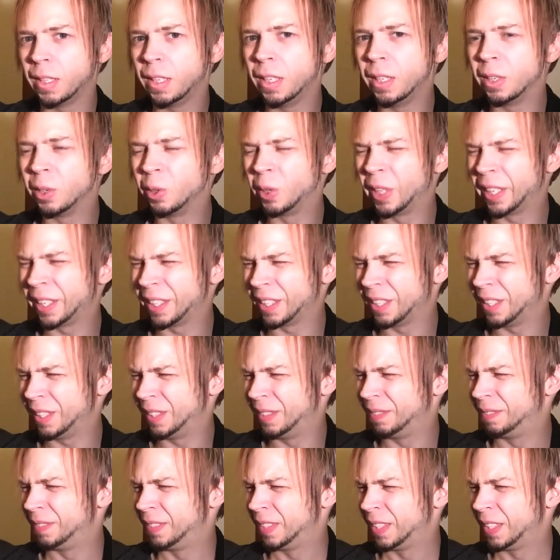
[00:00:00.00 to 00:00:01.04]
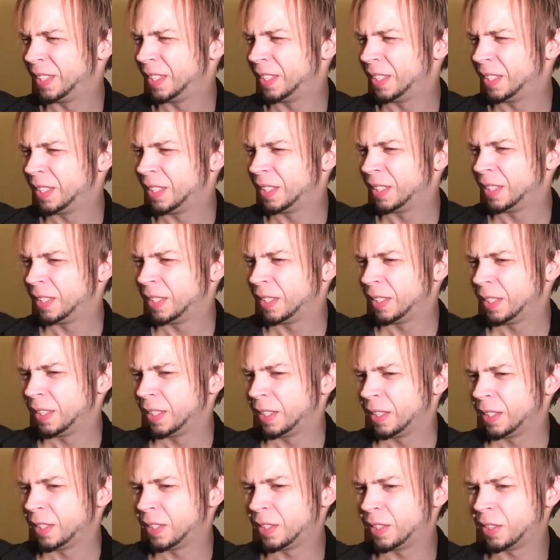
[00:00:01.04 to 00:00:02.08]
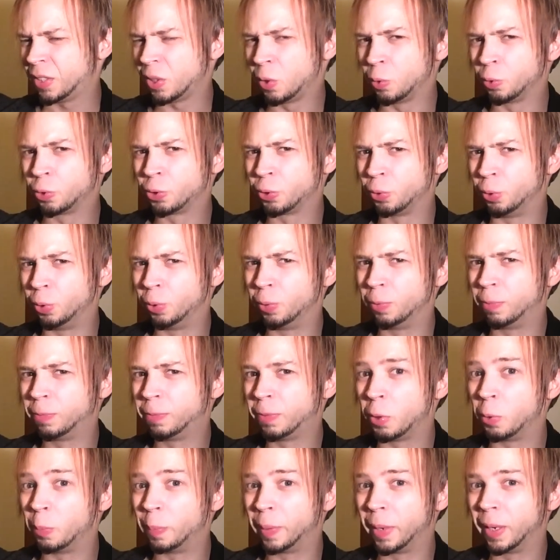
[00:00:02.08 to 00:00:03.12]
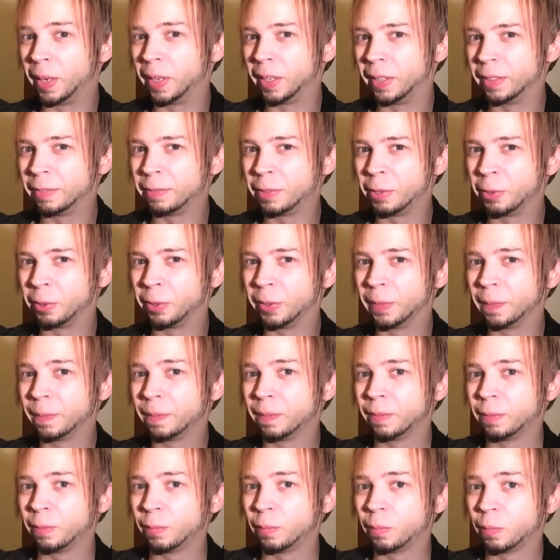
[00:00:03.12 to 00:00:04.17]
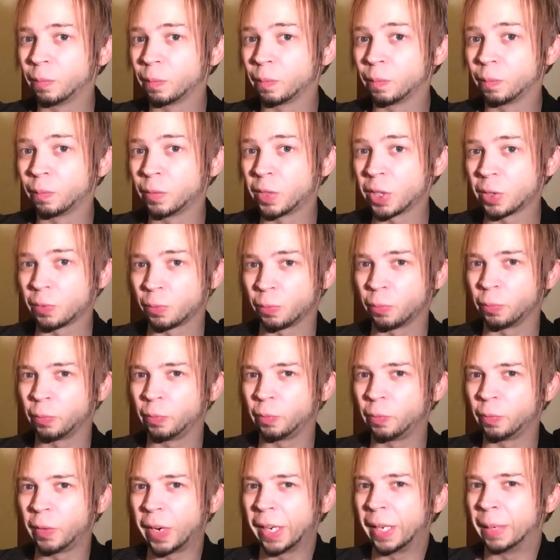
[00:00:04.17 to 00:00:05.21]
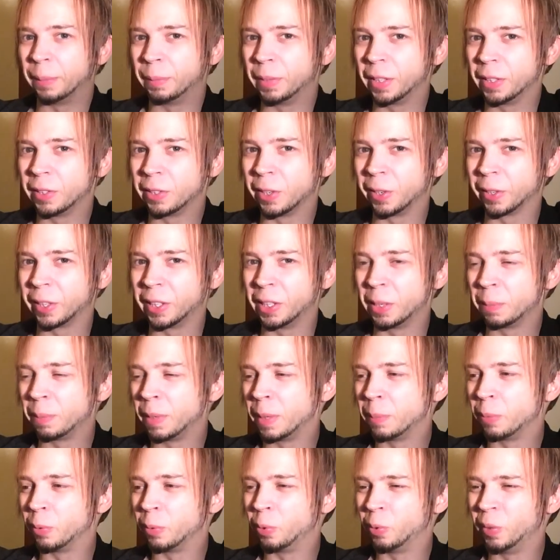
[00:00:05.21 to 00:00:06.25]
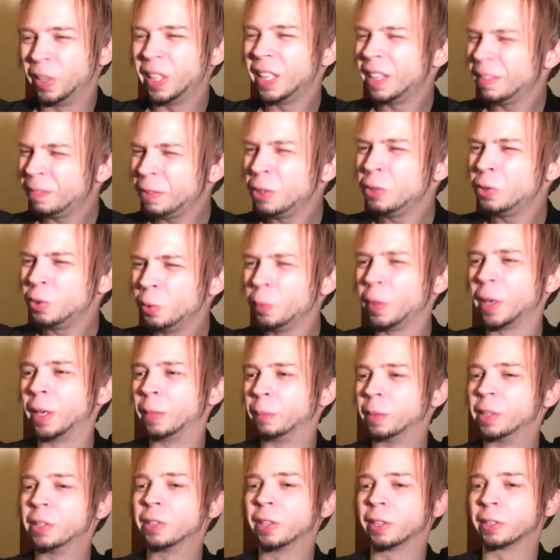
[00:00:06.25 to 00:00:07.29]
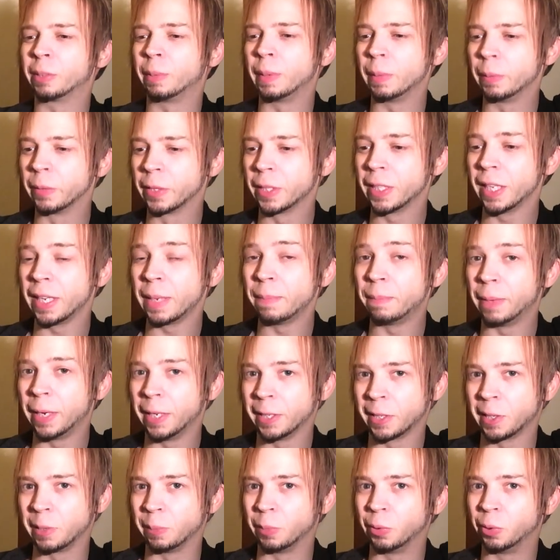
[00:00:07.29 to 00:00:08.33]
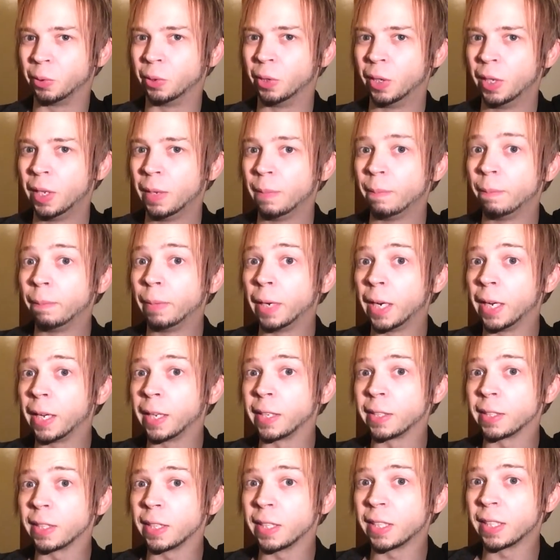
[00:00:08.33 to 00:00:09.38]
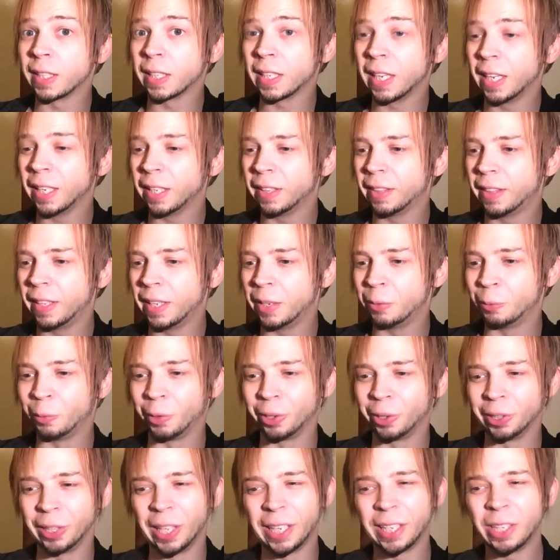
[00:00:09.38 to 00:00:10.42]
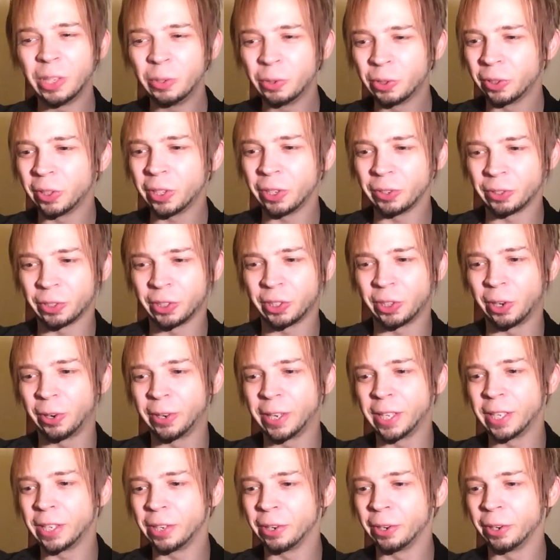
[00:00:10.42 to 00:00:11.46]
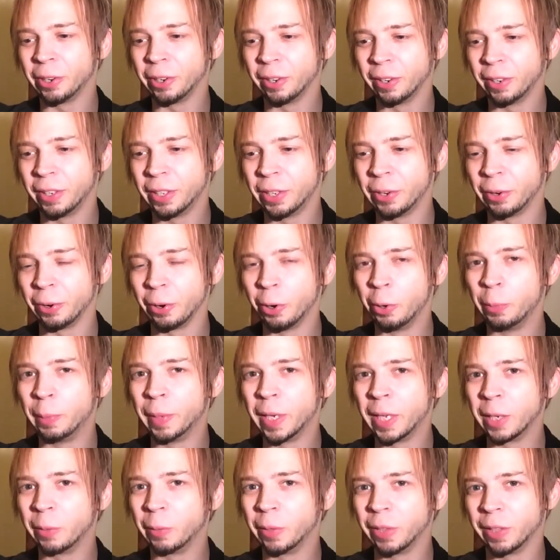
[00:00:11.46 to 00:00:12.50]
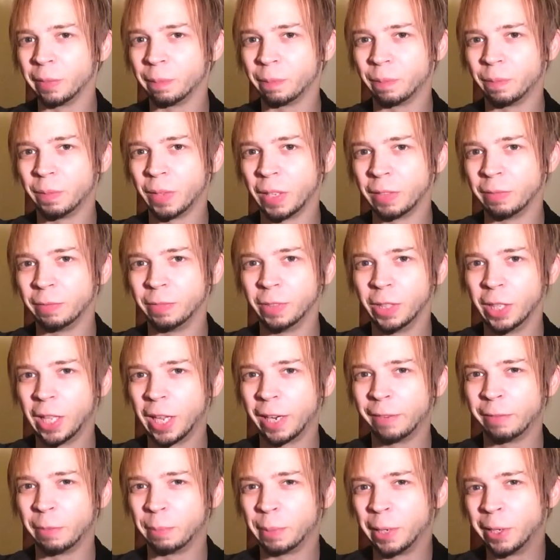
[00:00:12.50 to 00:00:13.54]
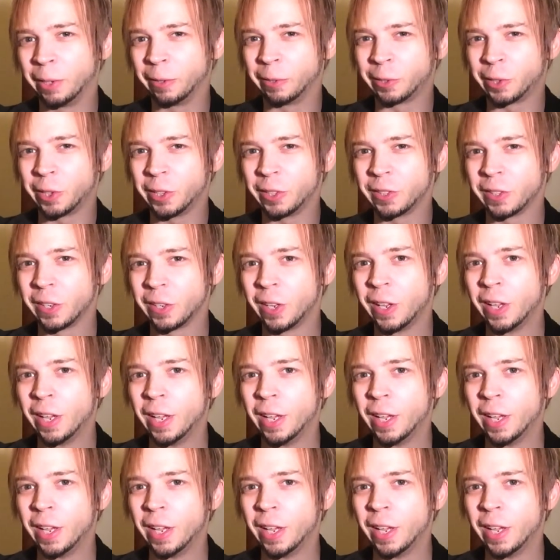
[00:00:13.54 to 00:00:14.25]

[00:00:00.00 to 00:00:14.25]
like a social faux pas if you're just randomly talking to people. And if you do randomly talk to people, it's not impossible, but it's the kind of thing where like usually you're starting your opening with a lot of apologies.